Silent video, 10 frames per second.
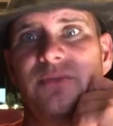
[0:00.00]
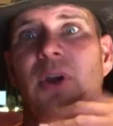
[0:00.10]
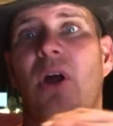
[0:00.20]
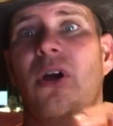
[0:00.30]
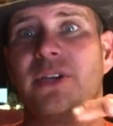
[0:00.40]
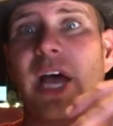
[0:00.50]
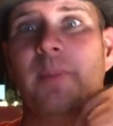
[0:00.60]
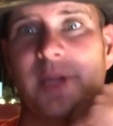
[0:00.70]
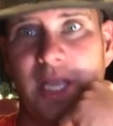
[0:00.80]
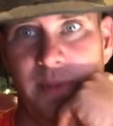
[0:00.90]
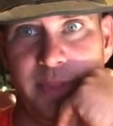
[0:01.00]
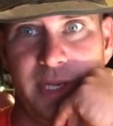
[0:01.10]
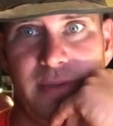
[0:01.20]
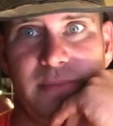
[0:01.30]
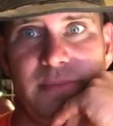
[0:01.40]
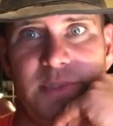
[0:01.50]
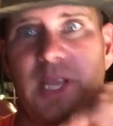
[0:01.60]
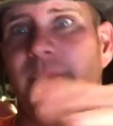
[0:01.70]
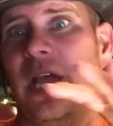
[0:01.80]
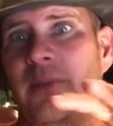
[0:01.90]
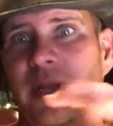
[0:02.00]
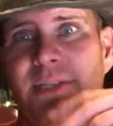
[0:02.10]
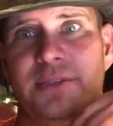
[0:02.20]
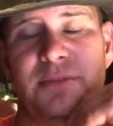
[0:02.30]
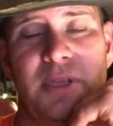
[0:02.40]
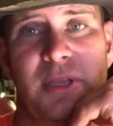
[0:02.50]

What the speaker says: for our type of company. Some companies